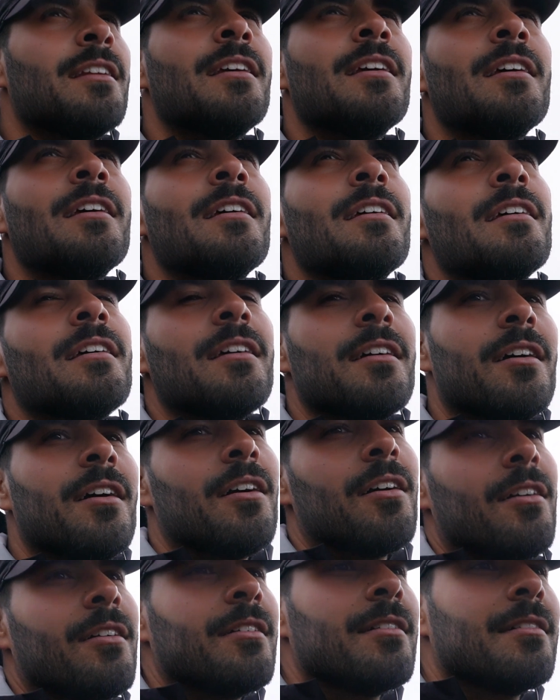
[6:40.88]
Fuji,
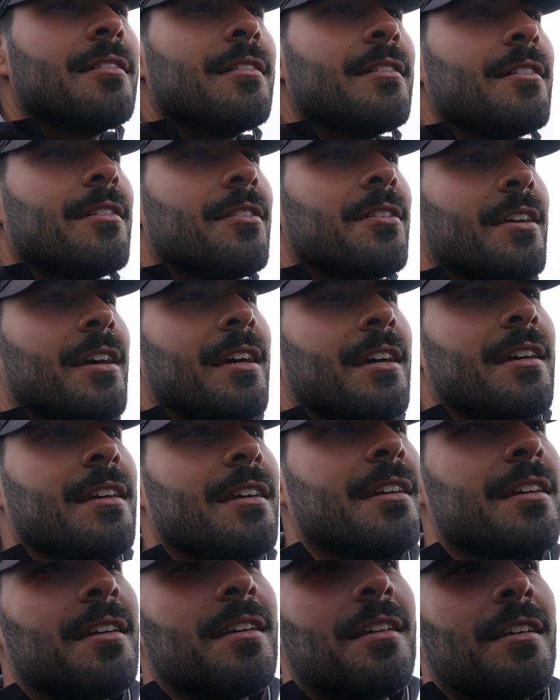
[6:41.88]
whether it
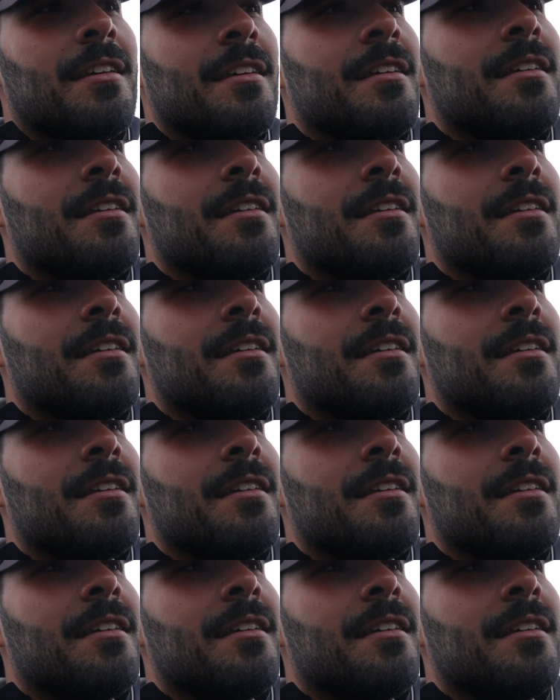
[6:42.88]
took me